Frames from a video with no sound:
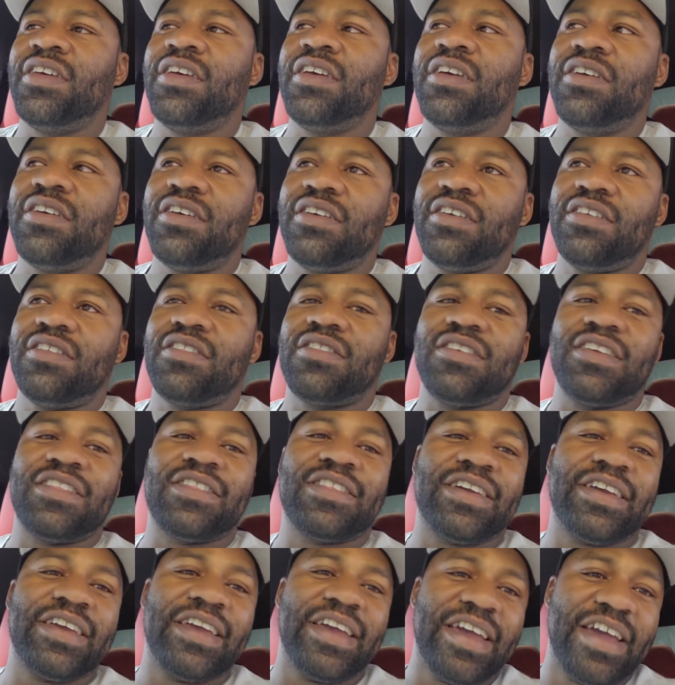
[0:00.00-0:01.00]
Since I
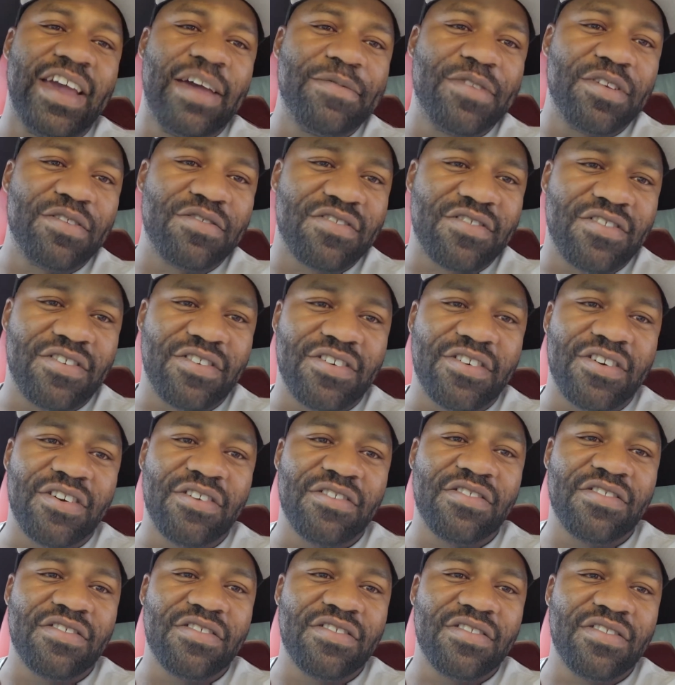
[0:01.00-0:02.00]
have those
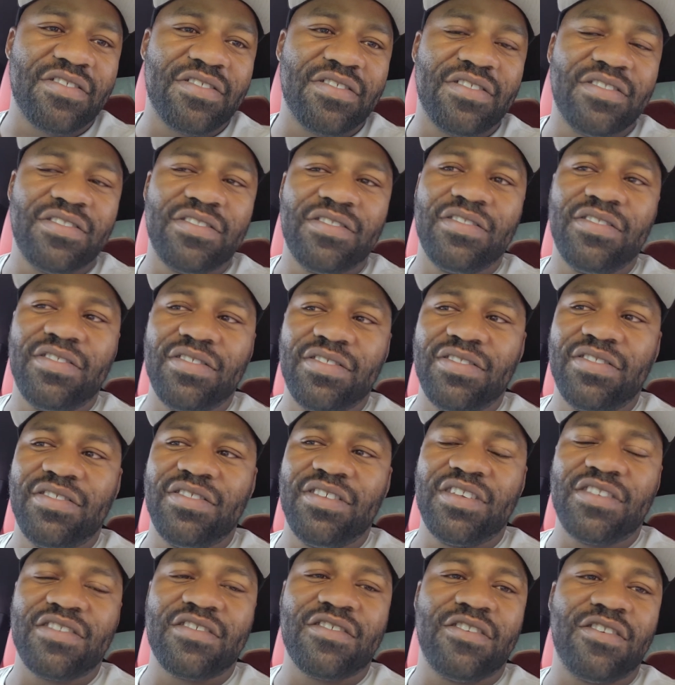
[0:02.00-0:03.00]
cars, this
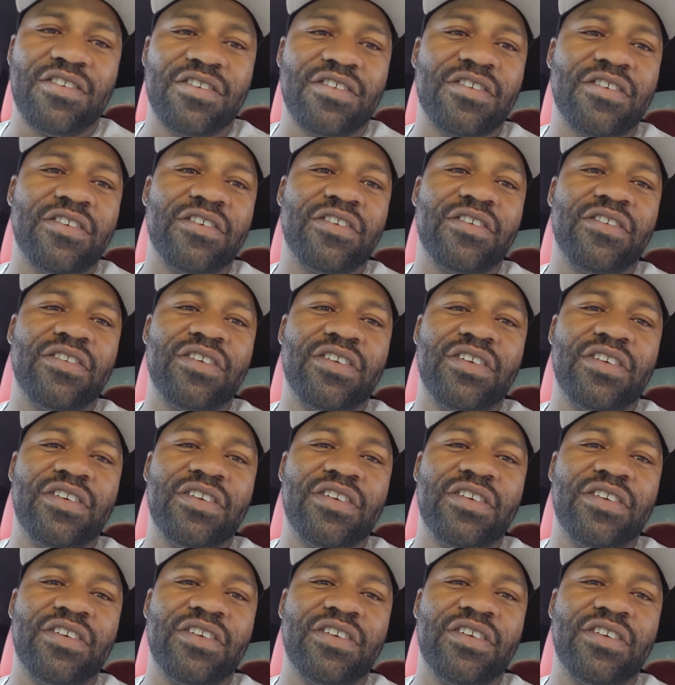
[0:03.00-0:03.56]
car